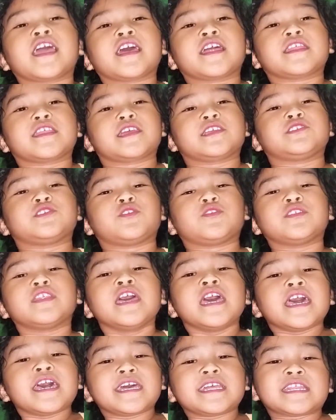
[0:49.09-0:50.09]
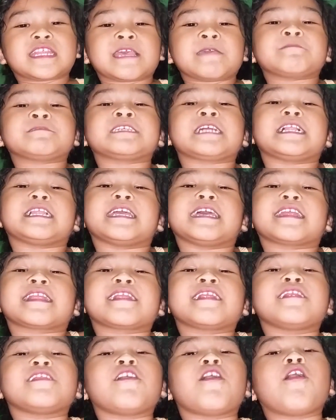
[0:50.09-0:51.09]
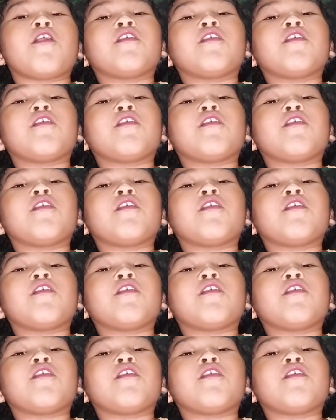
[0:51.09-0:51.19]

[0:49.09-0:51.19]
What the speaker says: And they drone, it keeps a little